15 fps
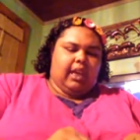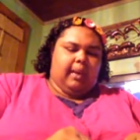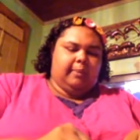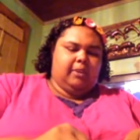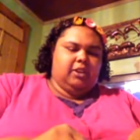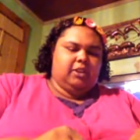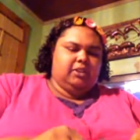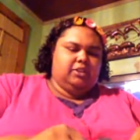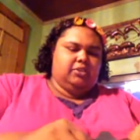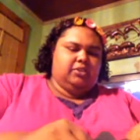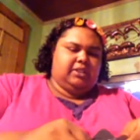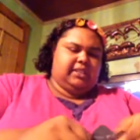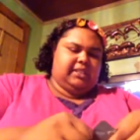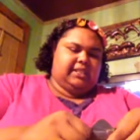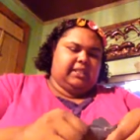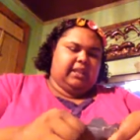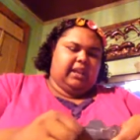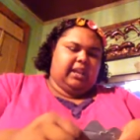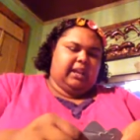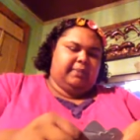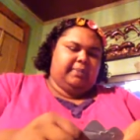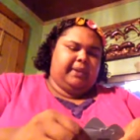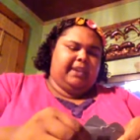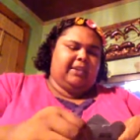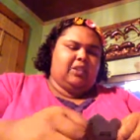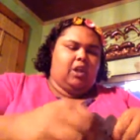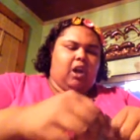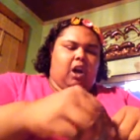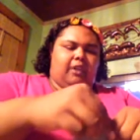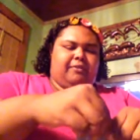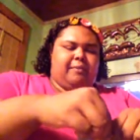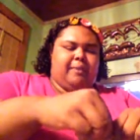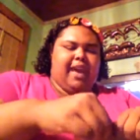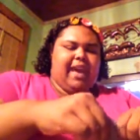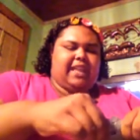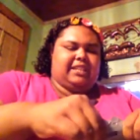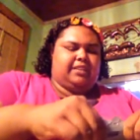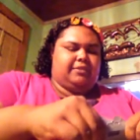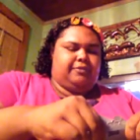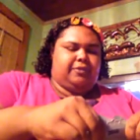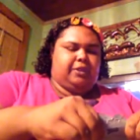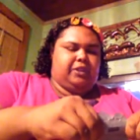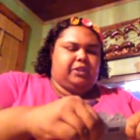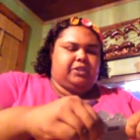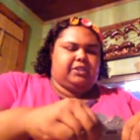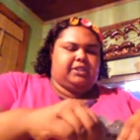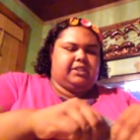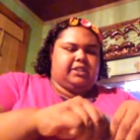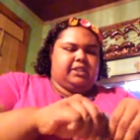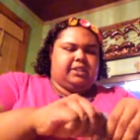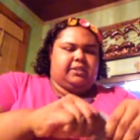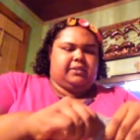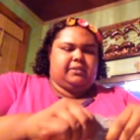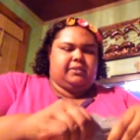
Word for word: I'm gonna do this uh, peel off mask first